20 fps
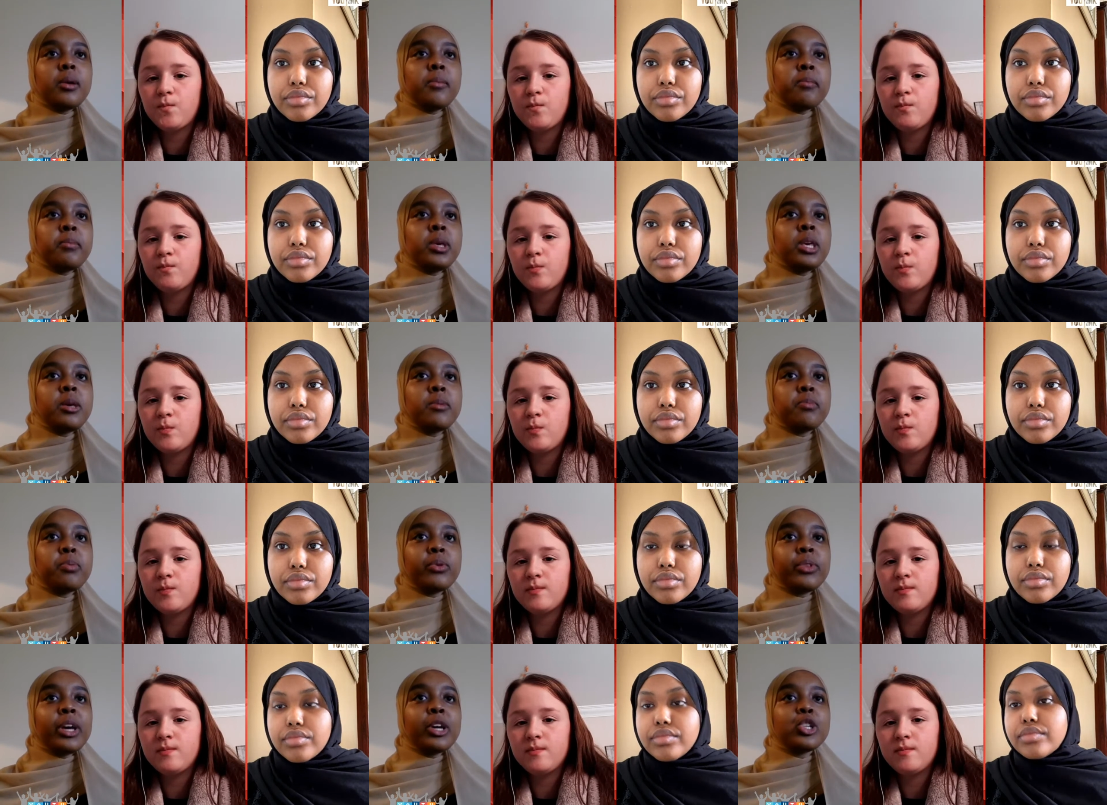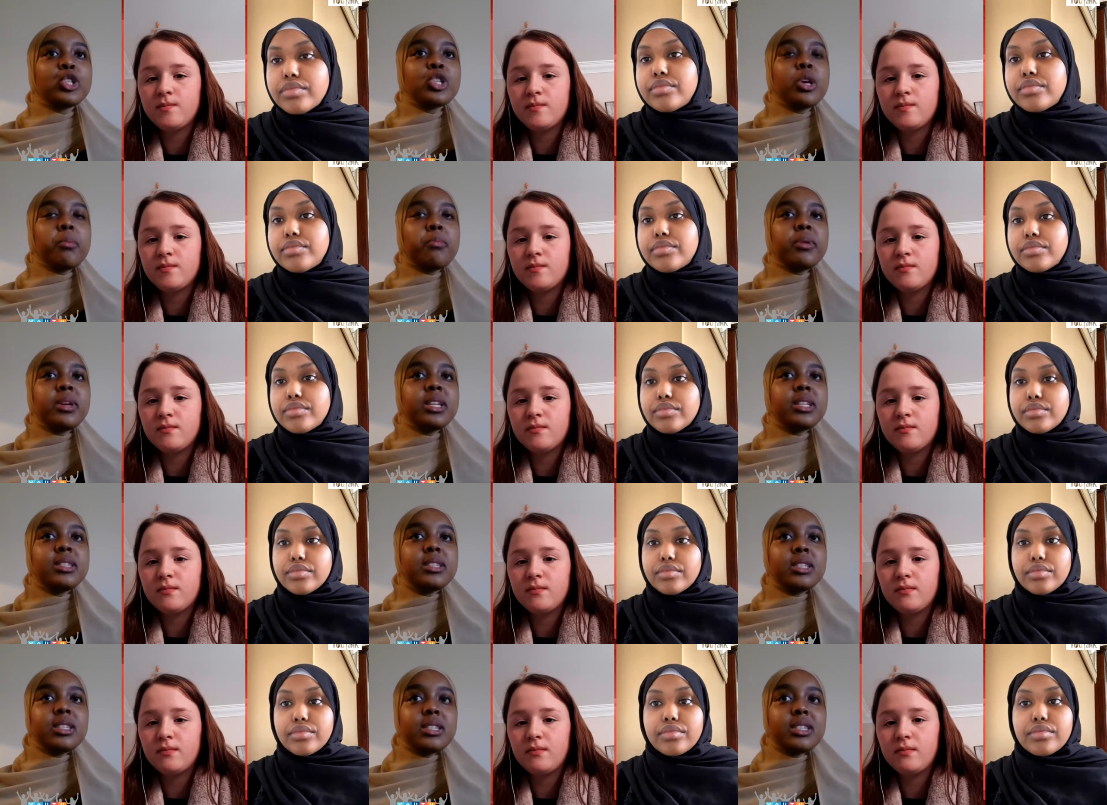Speaker 1: people there should
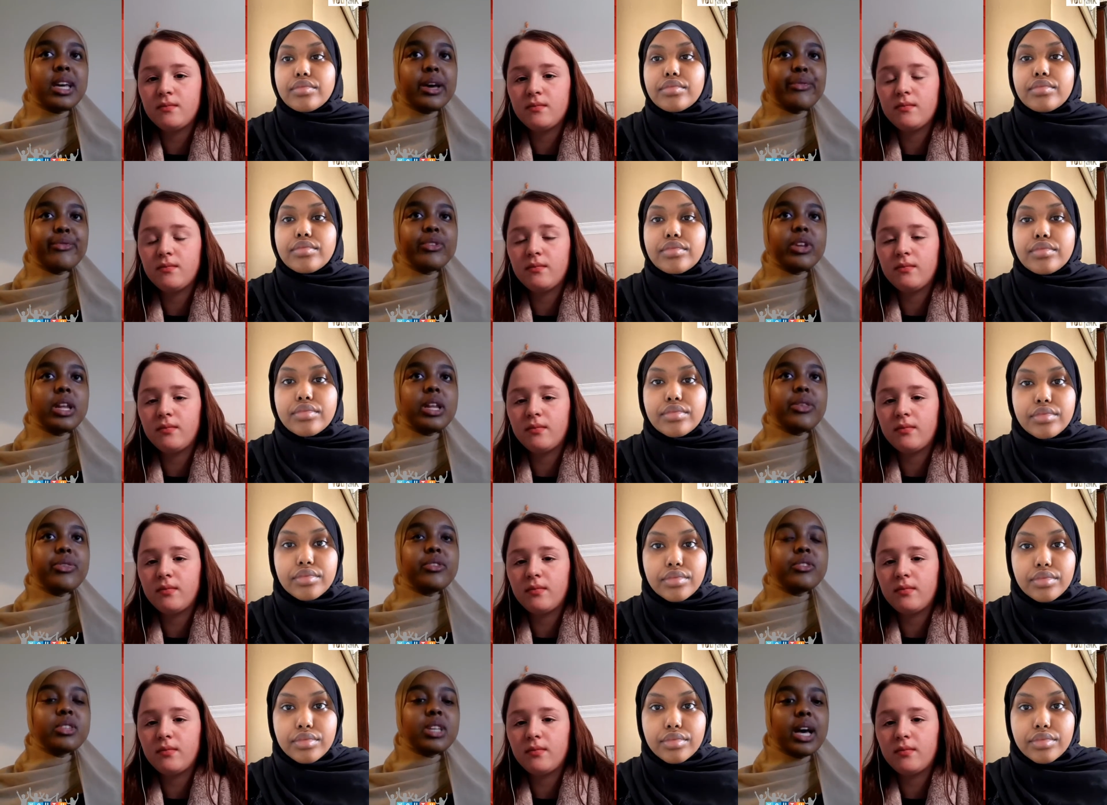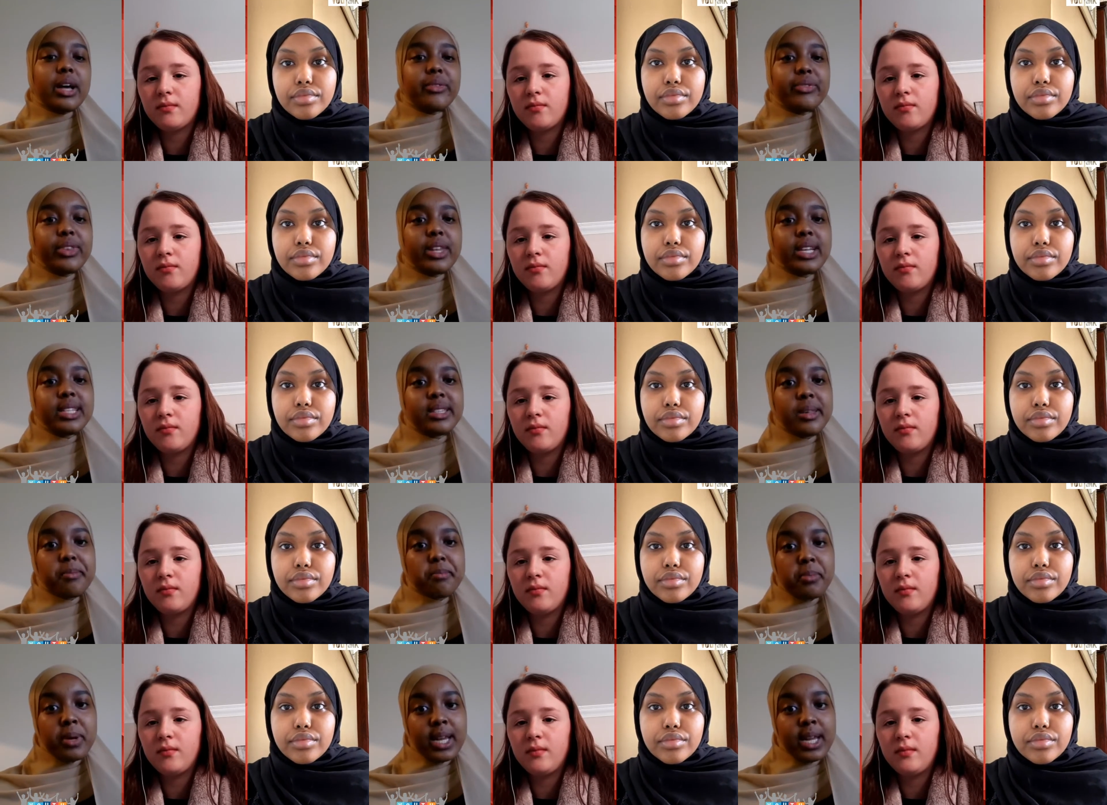be definitely certain things
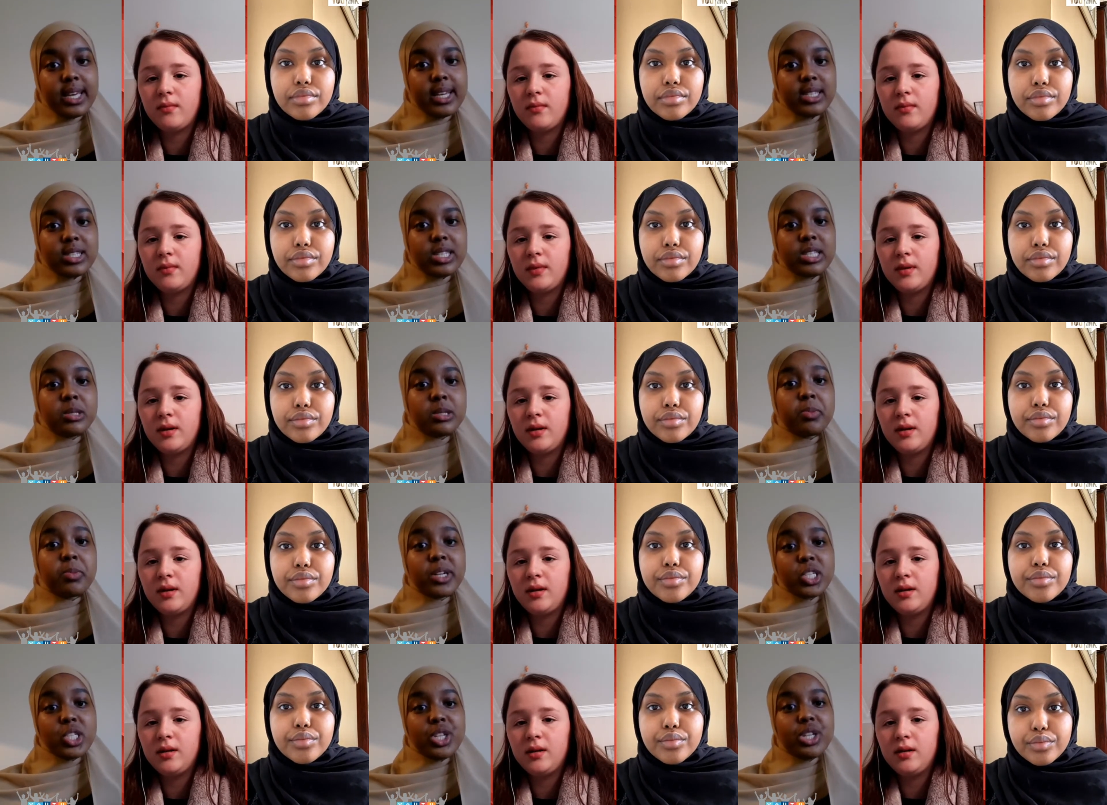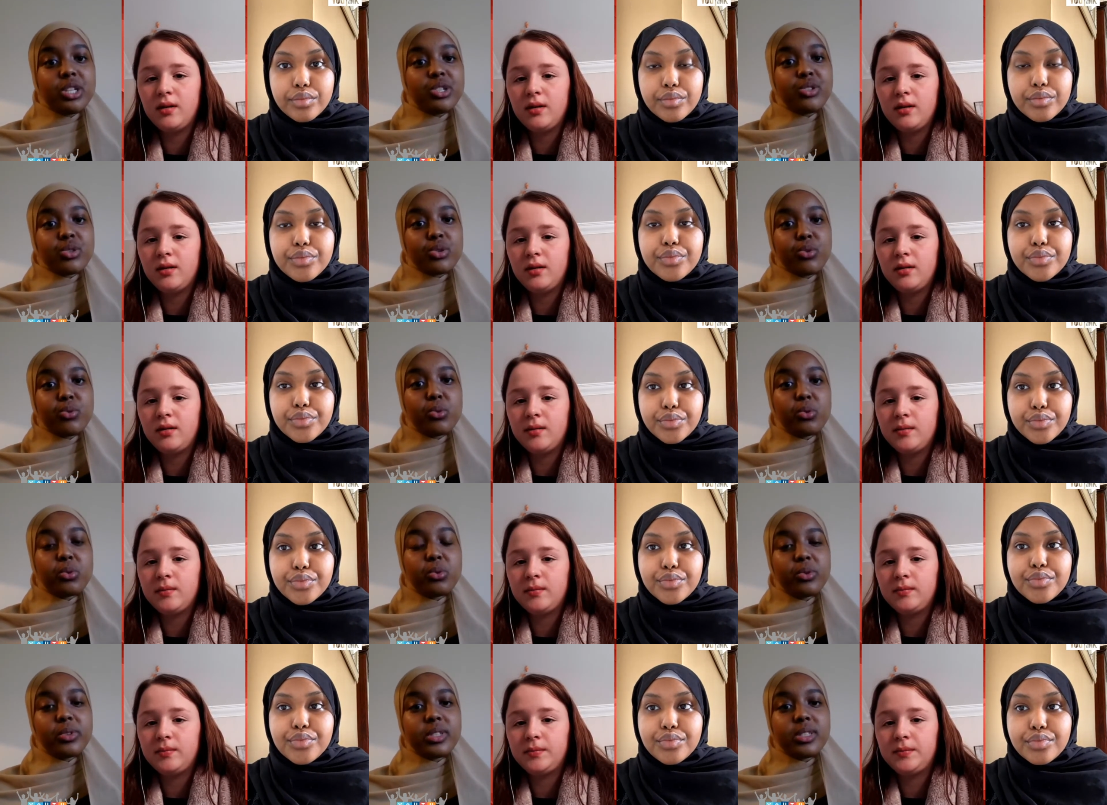in place, especially in
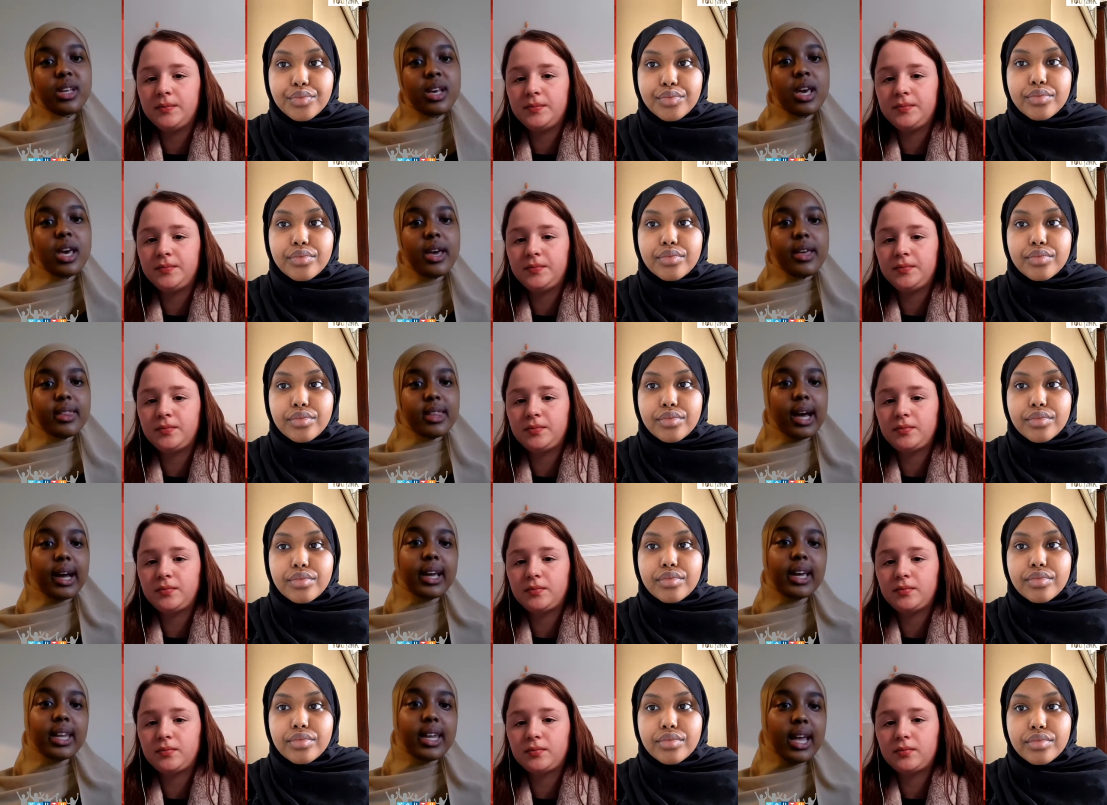schools, that can